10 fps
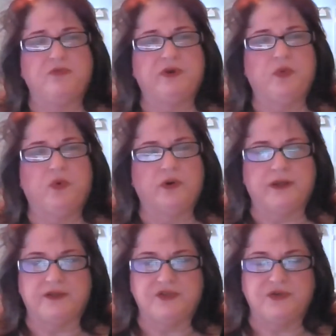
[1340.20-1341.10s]

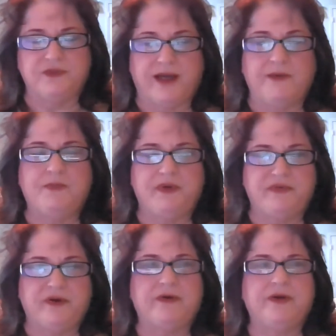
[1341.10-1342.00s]
rewarding too. That would be
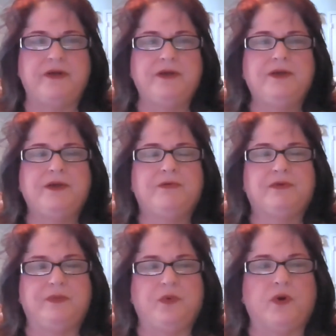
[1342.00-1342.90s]
very
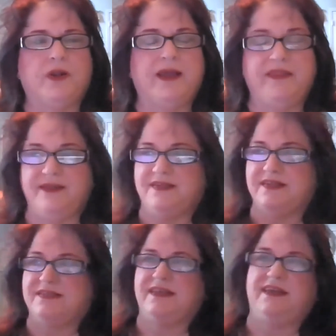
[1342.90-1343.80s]
rewarding. And then to
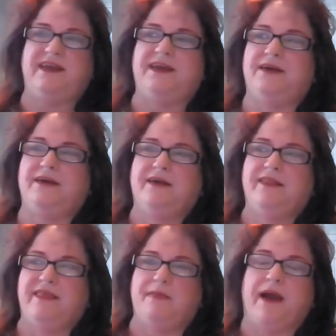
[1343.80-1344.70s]
see
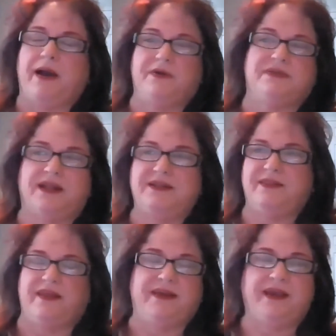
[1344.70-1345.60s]
them, how
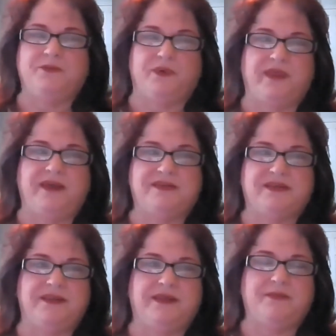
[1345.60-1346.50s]
excited they get when they
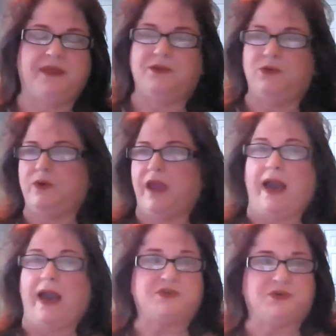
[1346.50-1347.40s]
see them, that you
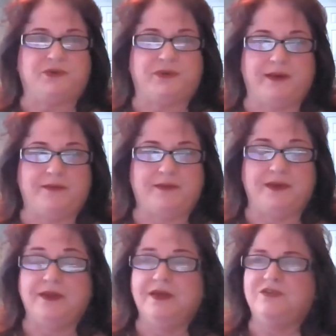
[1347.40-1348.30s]
captured them
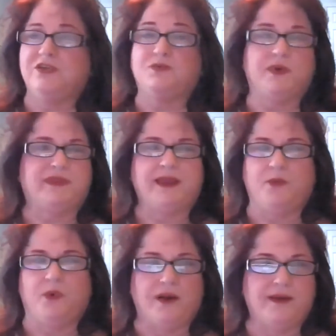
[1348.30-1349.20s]
and just what they
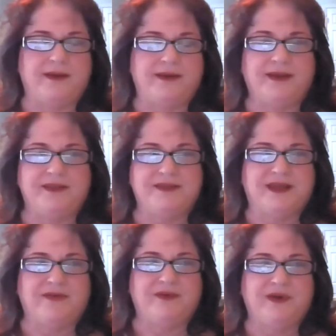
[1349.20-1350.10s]
wanted and
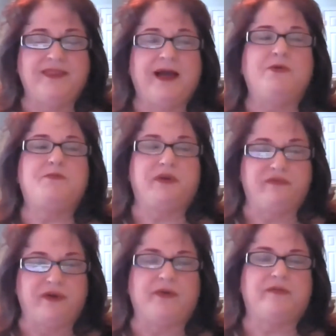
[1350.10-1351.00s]
stuff. That would be
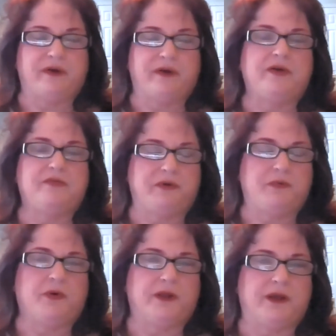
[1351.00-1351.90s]
very, very
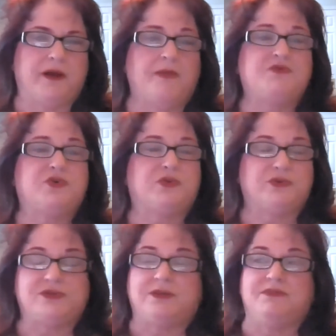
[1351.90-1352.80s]
rewarding. I'm sure
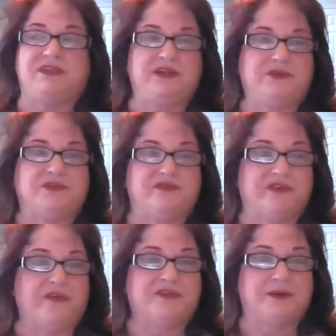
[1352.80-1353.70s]
there's some tears
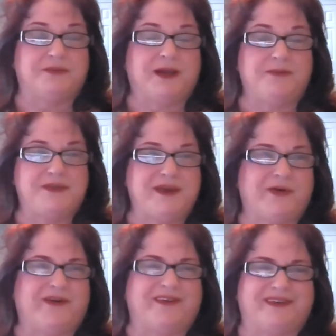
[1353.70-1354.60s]
involved sometimes there.